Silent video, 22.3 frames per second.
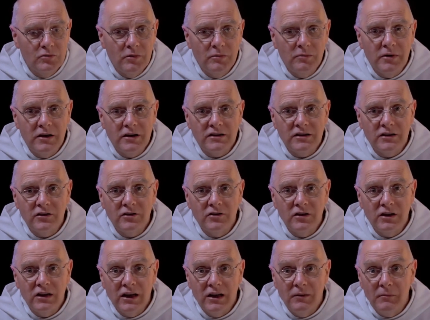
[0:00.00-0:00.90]
who were
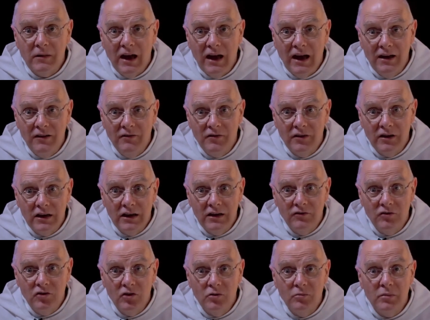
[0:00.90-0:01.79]
persecuting him, I
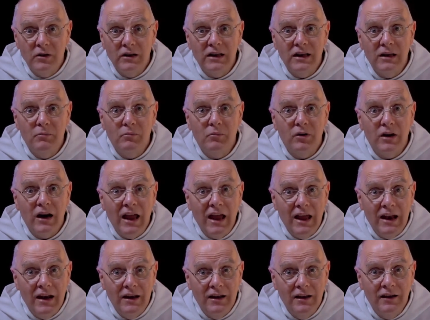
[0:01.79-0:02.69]
forgive you, but he
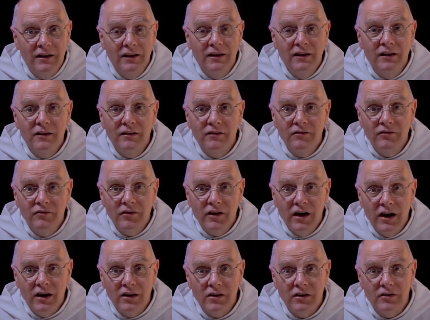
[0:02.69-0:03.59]
prayed,
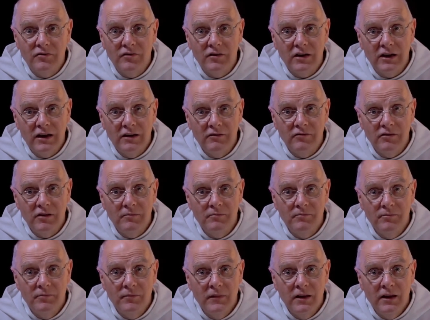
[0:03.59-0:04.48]
Father, forgive
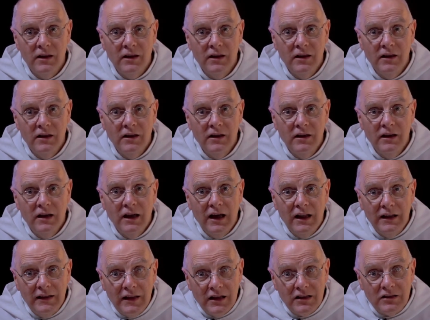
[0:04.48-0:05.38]
them.
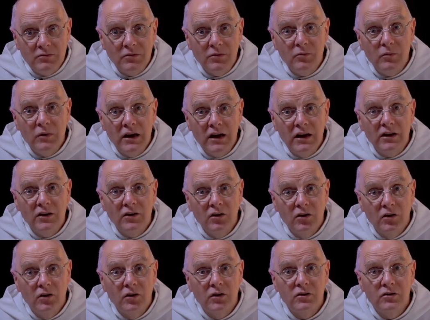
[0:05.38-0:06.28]
And that's what we can
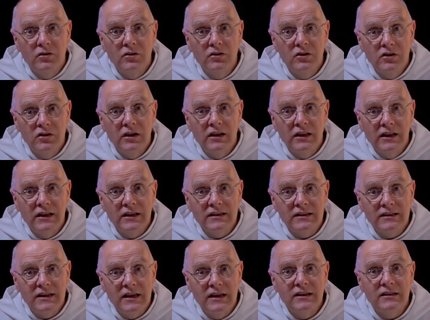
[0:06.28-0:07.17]
all do during
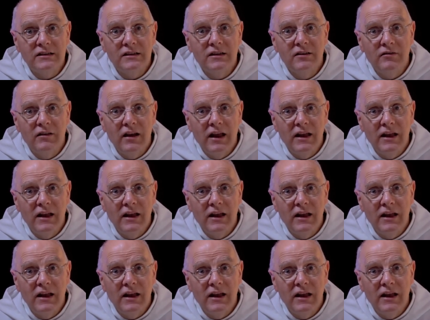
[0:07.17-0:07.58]
this season of